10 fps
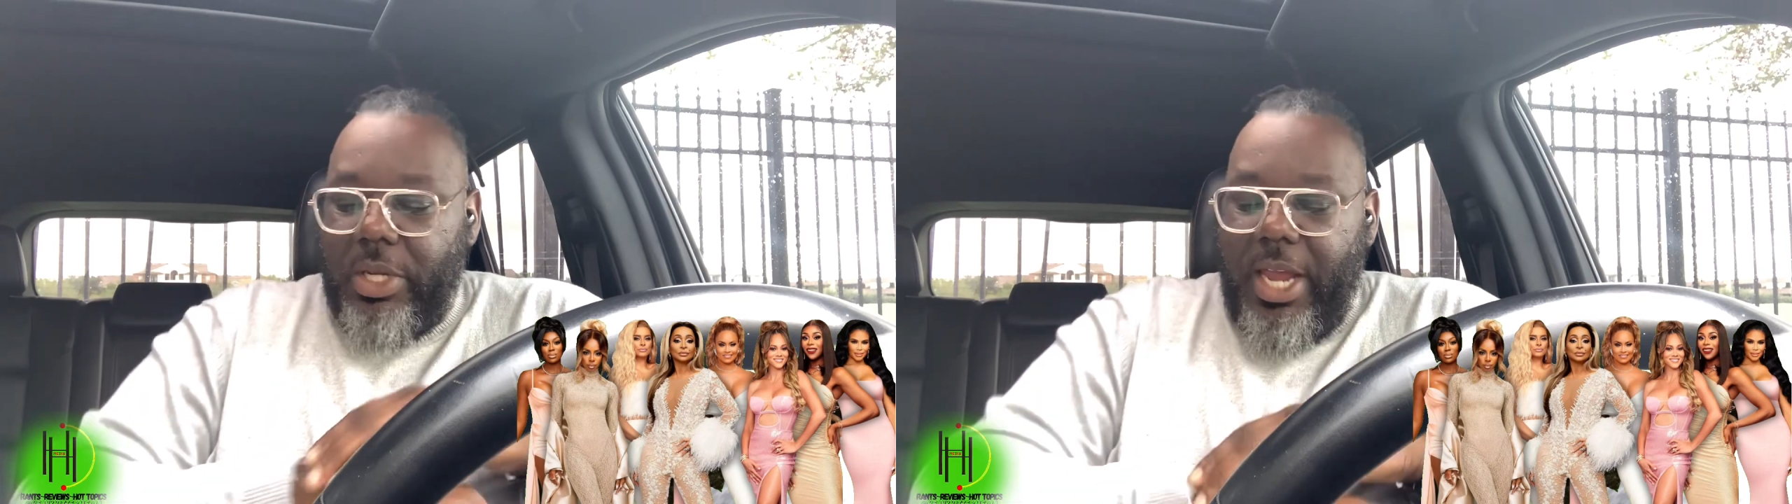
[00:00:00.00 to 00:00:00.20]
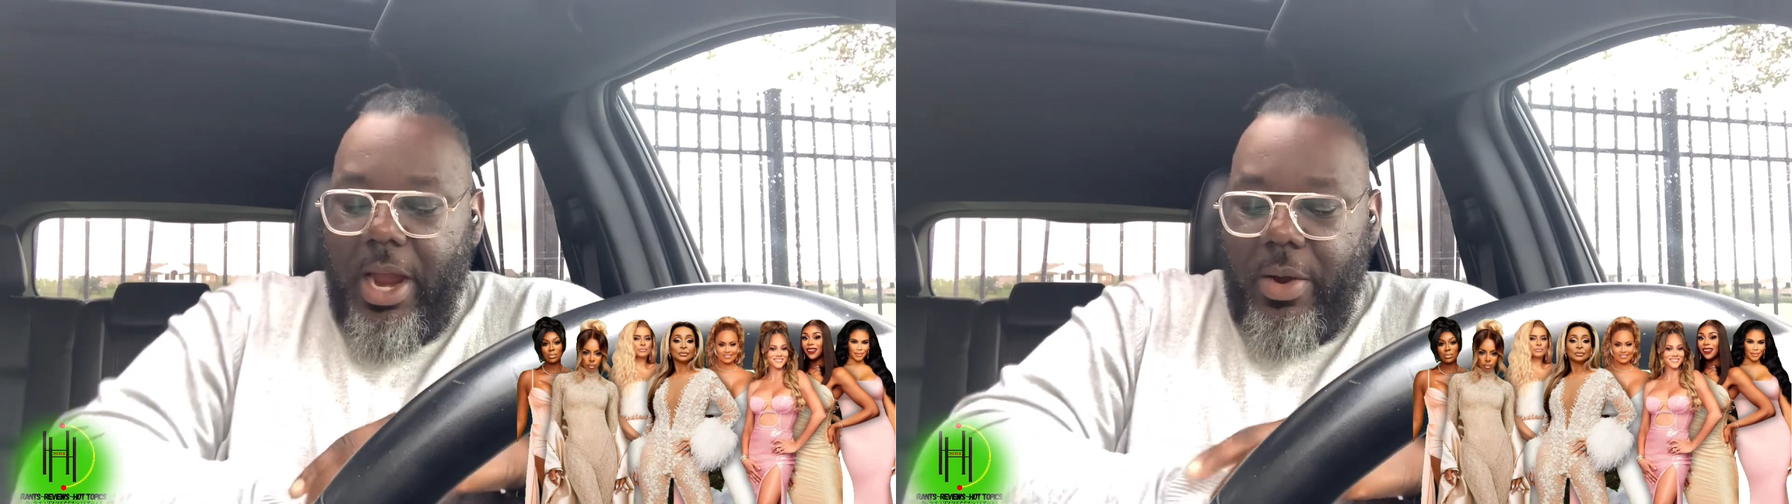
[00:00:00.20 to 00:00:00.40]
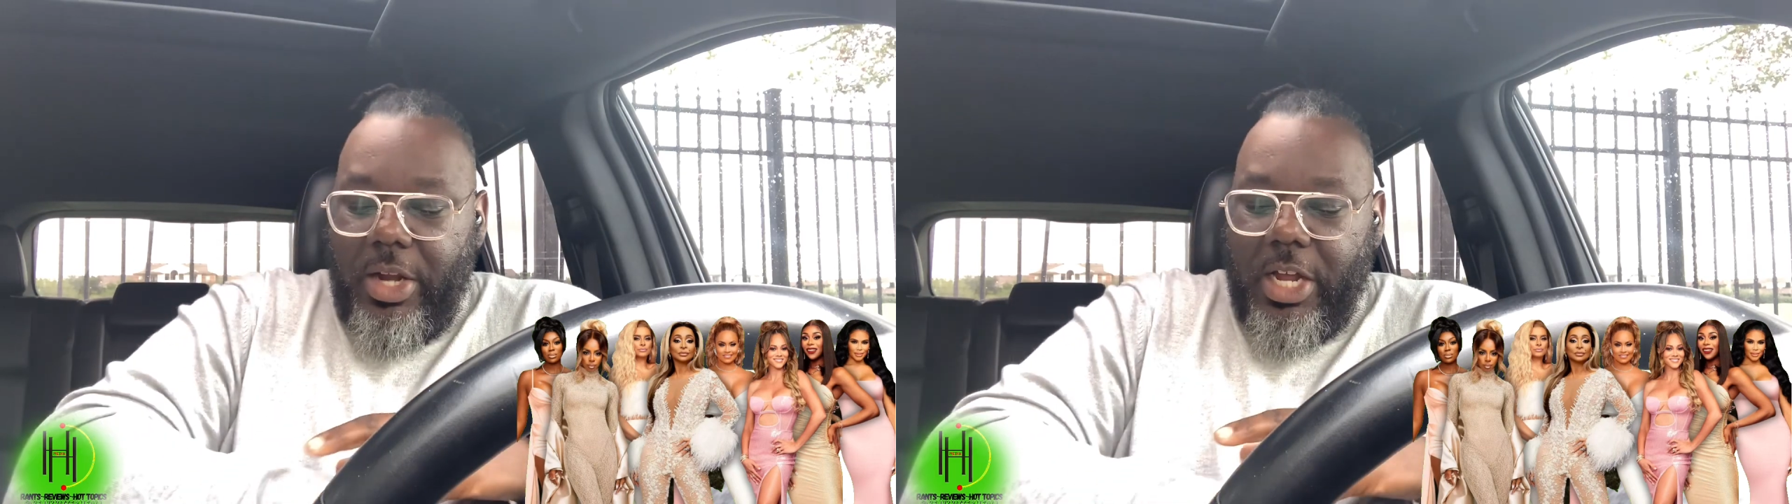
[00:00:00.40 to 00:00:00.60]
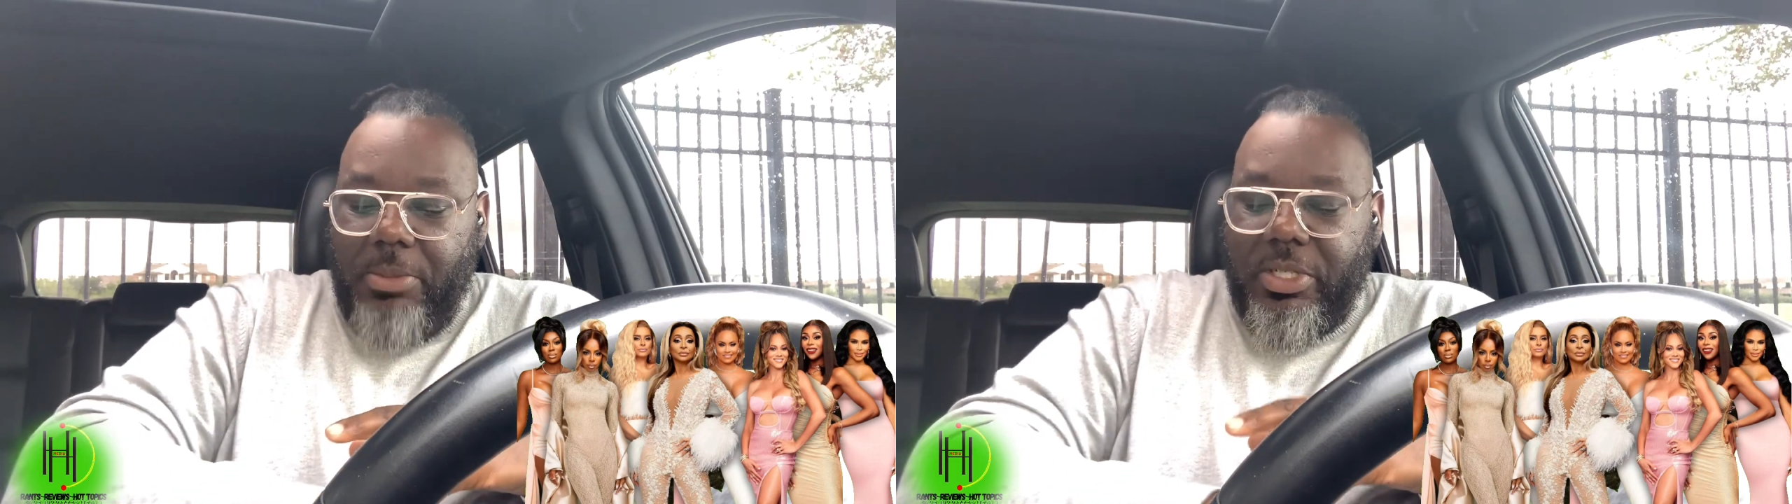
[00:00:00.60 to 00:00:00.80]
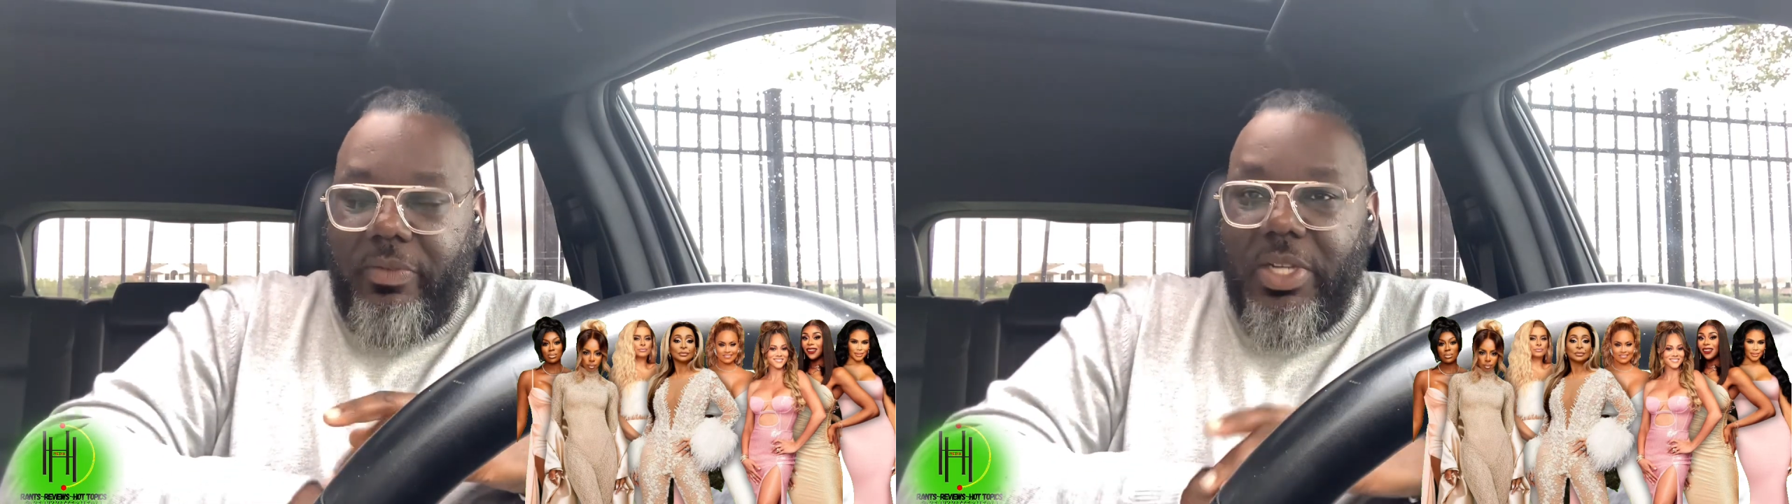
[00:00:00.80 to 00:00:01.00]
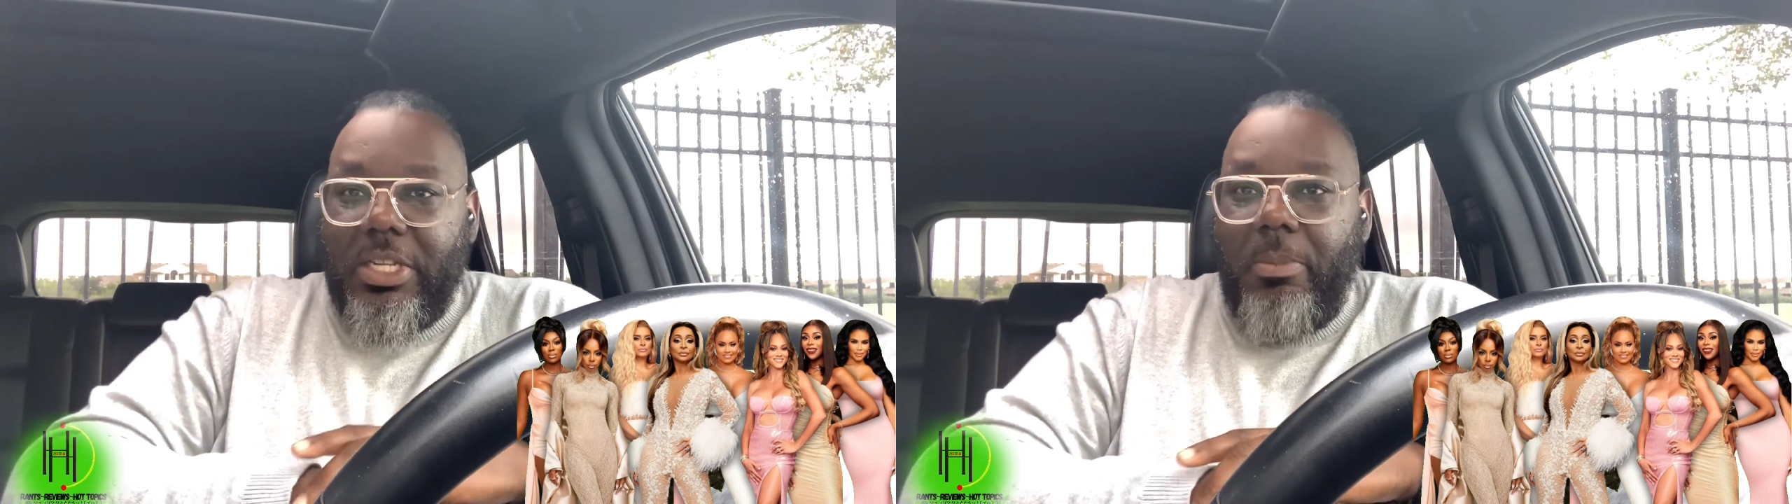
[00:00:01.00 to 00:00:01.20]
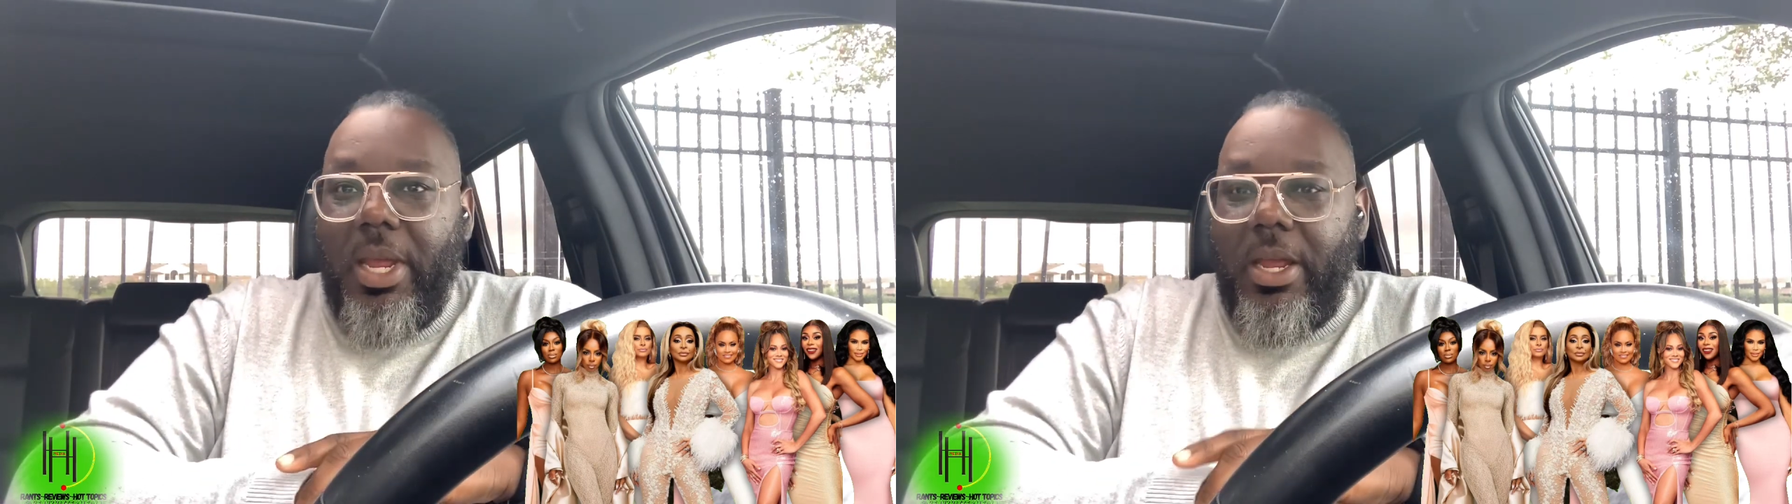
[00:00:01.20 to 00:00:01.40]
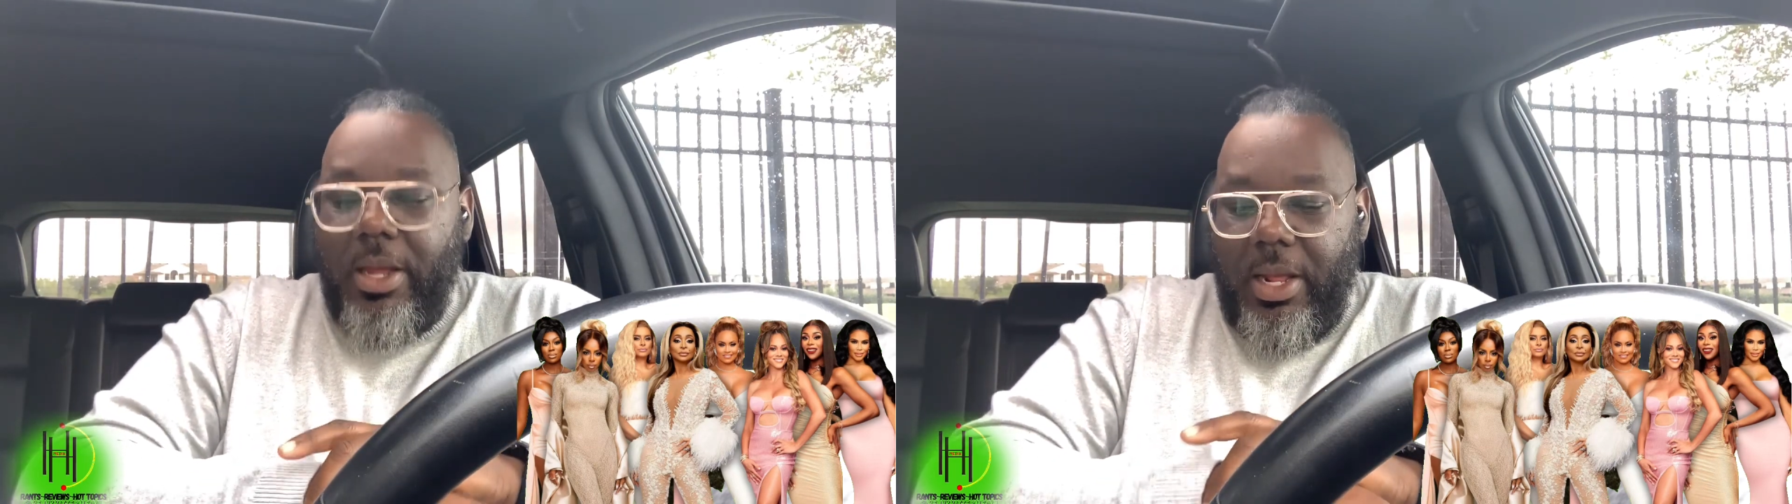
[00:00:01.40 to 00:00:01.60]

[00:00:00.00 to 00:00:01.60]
Karen comes to visit Mia